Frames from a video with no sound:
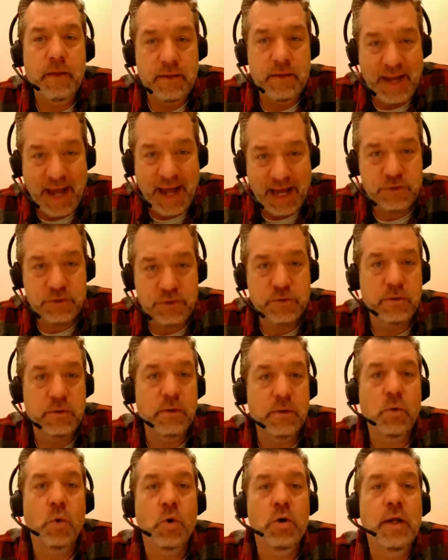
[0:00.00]

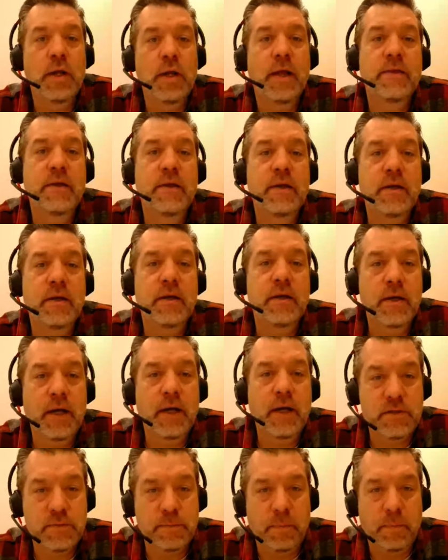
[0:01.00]
natural or nothing
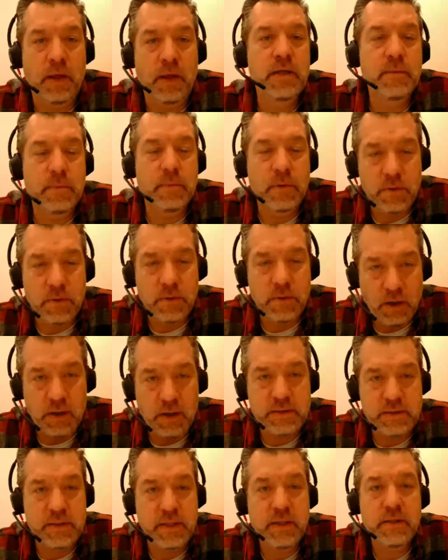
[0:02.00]
explainable
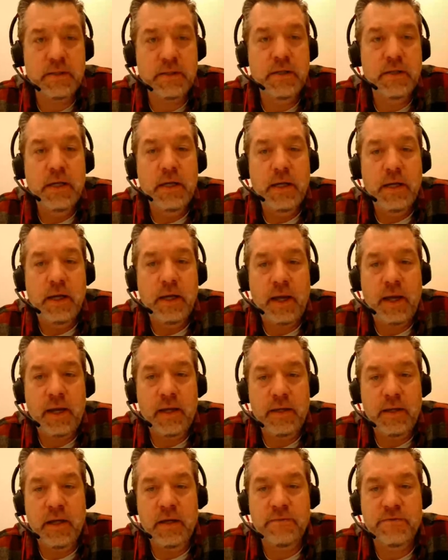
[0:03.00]
caused it.
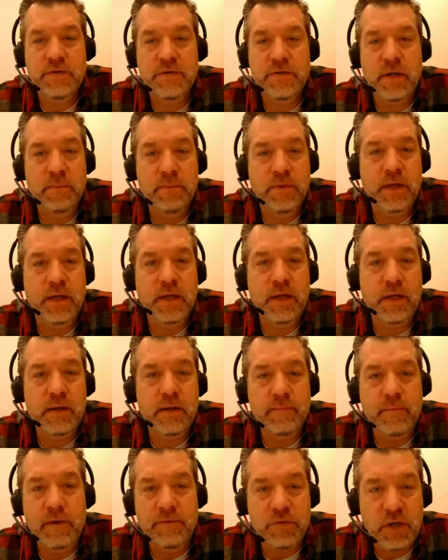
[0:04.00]
And if
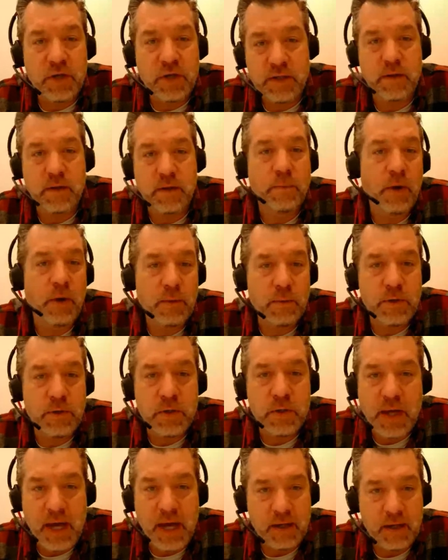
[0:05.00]
you get to the point where
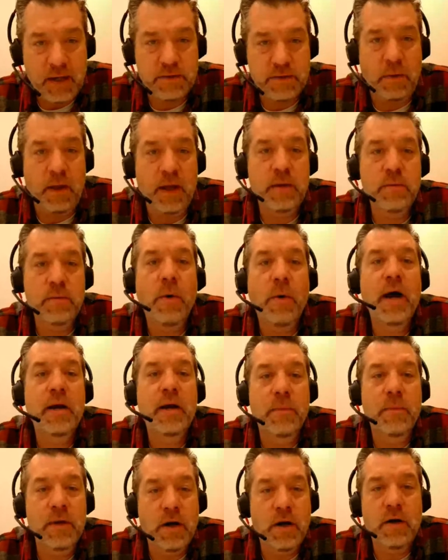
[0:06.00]
you can't explain why
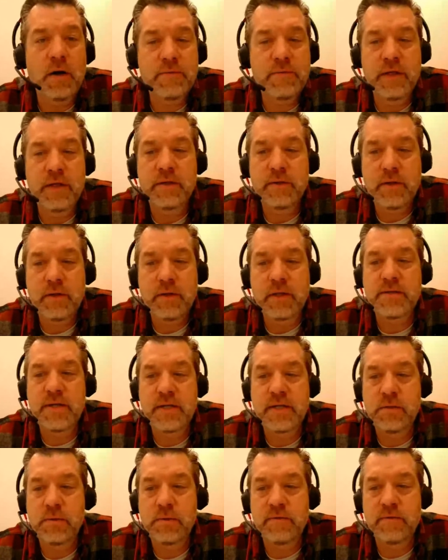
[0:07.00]
it went off, then
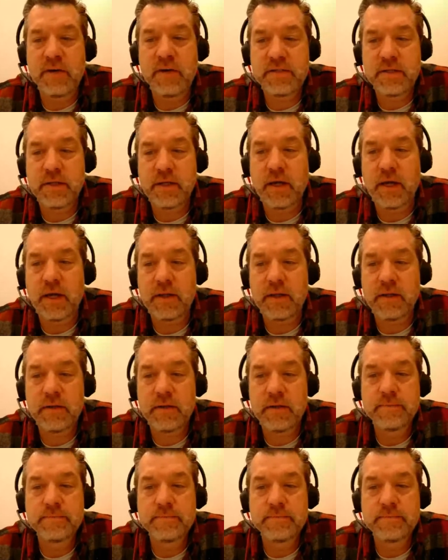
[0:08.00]
continue investigating.